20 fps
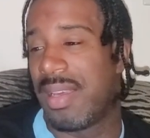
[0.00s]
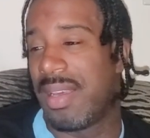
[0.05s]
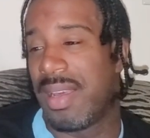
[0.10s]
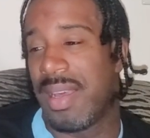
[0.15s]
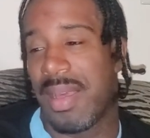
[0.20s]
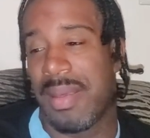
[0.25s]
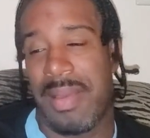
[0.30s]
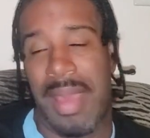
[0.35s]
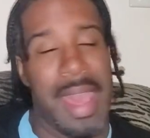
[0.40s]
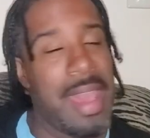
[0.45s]
uh,
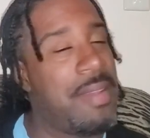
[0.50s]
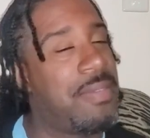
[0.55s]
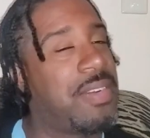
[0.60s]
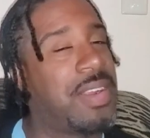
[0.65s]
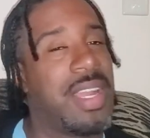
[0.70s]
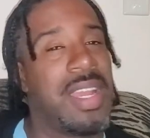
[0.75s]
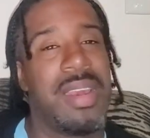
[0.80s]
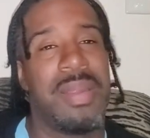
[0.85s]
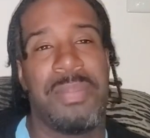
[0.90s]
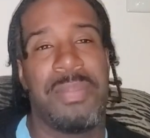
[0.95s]

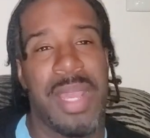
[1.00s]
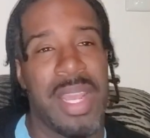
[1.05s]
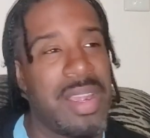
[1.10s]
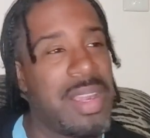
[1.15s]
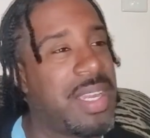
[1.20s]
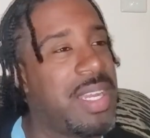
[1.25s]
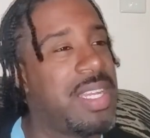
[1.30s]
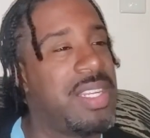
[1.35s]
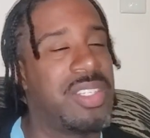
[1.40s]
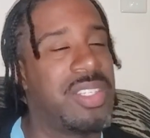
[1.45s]
African
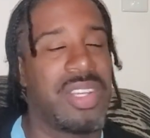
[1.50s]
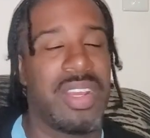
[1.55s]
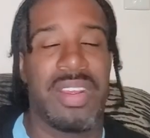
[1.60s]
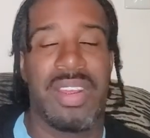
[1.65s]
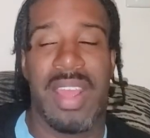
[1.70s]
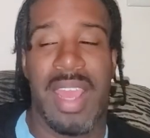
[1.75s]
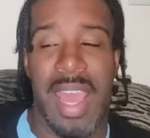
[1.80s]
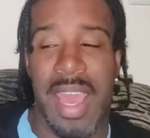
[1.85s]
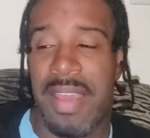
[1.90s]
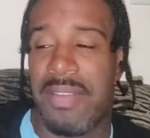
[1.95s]
Americans
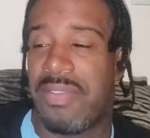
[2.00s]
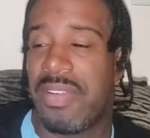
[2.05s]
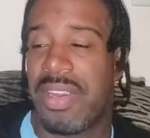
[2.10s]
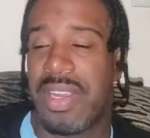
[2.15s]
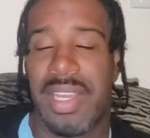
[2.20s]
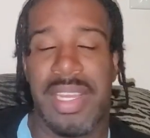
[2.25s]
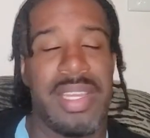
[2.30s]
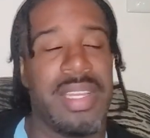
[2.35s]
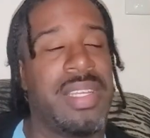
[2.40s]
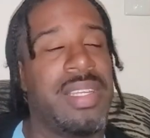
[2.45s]
on
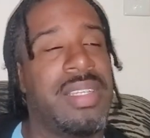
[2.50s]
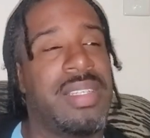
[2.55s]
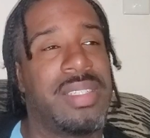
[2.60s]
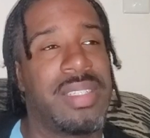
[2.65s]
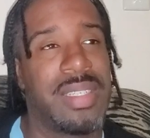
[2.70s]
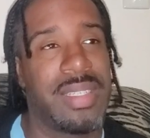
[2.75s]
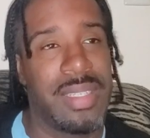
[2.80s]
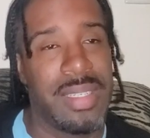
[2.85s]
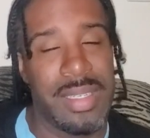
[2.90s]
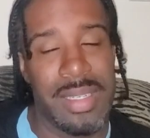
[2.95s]
African.
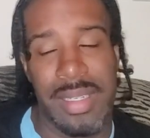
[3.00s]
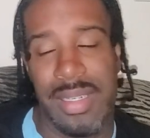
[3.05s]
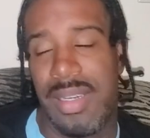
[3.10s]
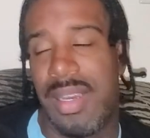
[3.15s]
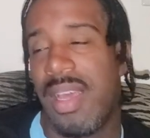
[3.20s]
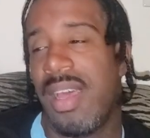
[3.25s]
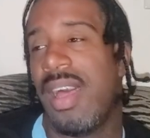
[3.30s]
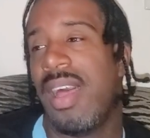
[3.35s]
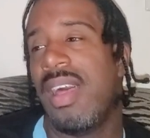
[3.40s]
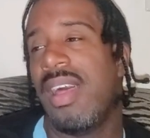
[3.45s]

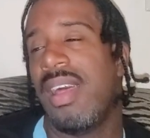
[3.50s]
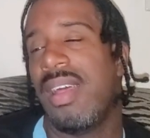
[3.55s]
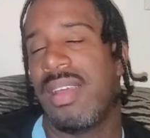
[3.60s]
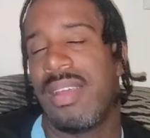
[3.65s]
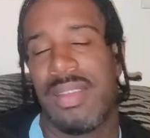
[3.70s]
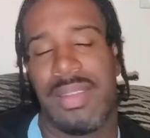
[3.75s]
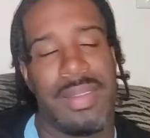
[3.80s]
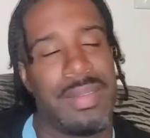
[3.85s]
Duh.